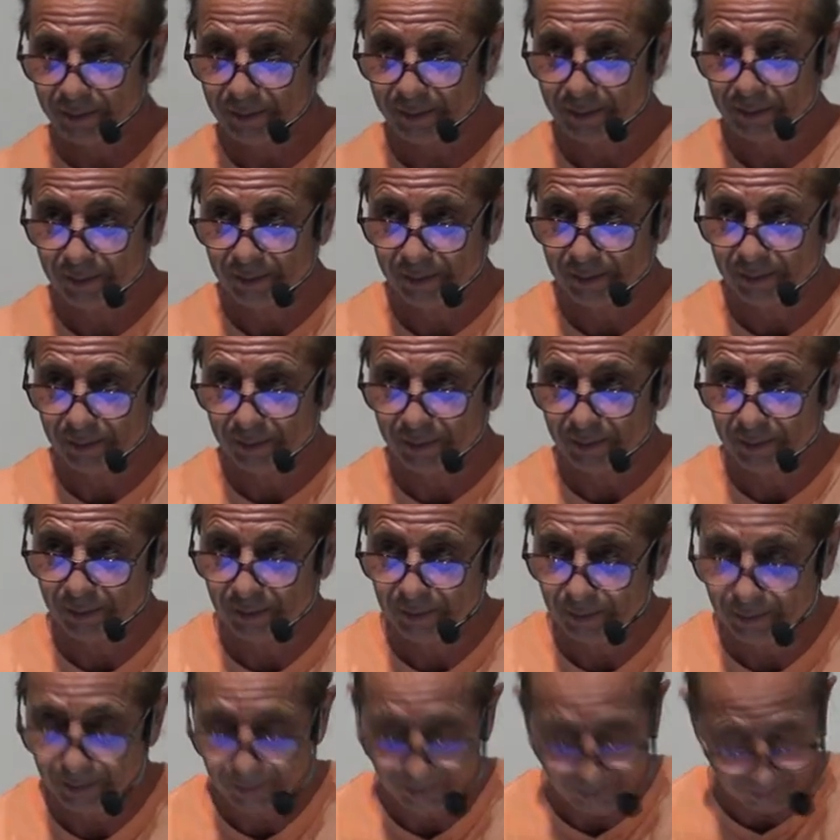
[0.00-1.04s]

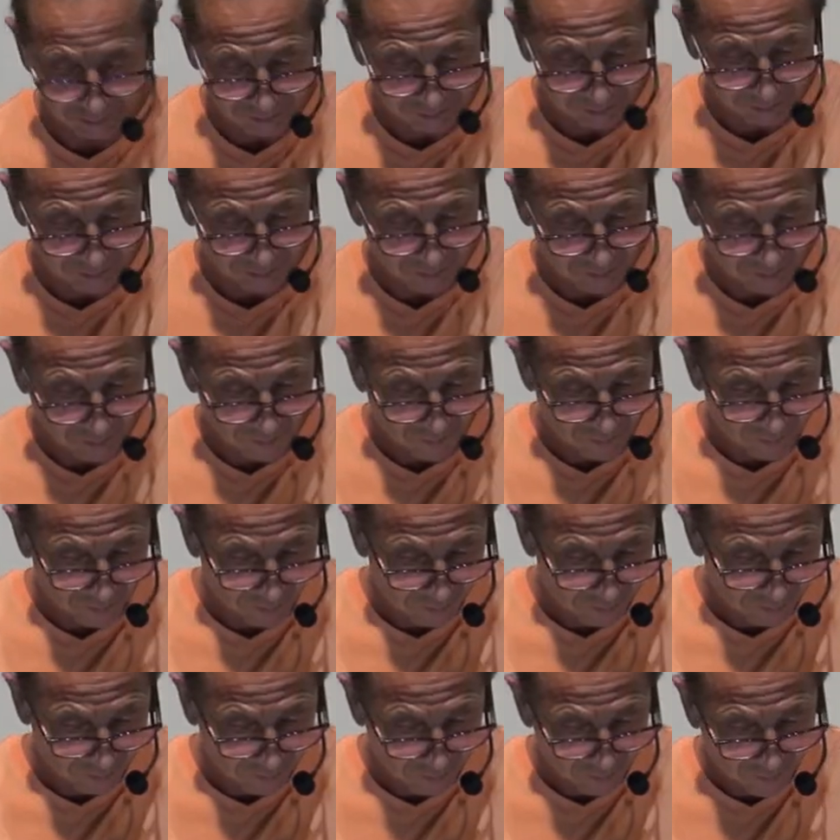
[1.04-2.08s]

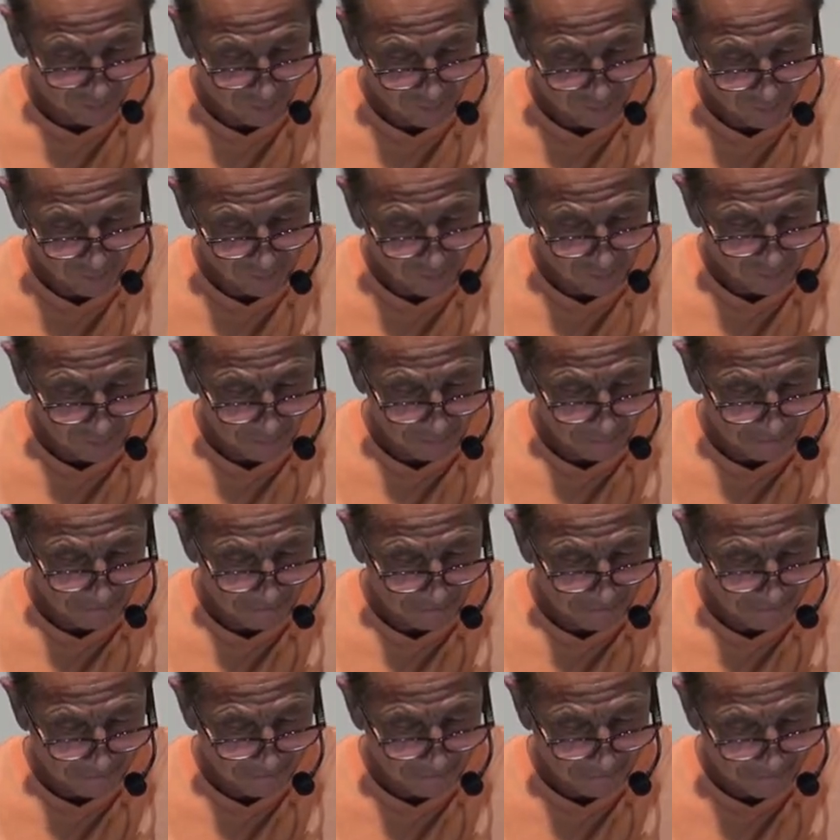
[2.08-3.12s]

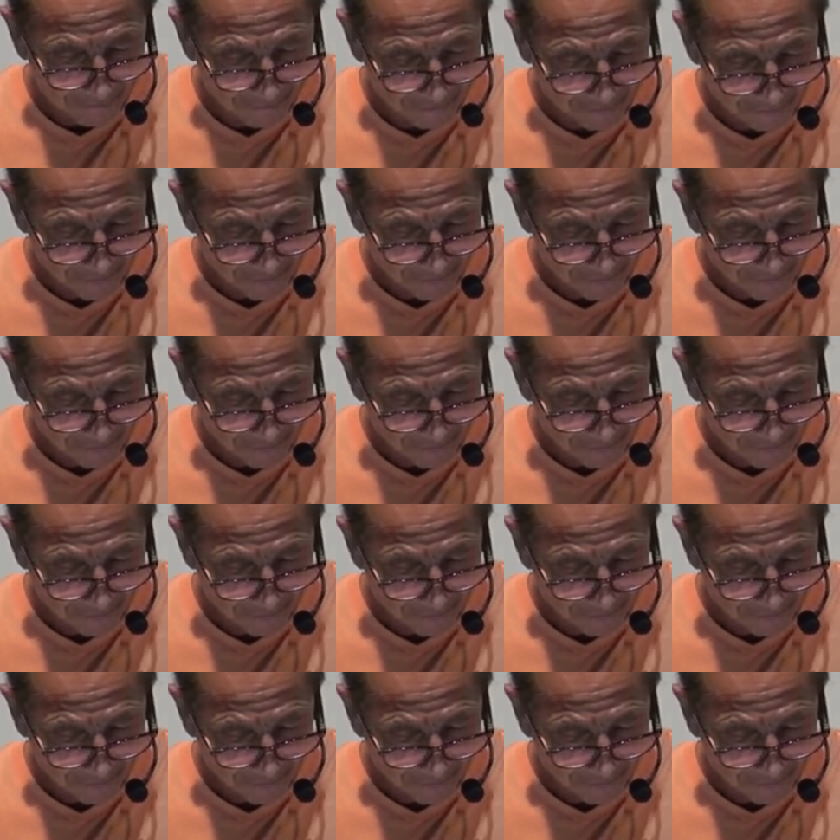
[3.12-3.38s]
Nobody speaks.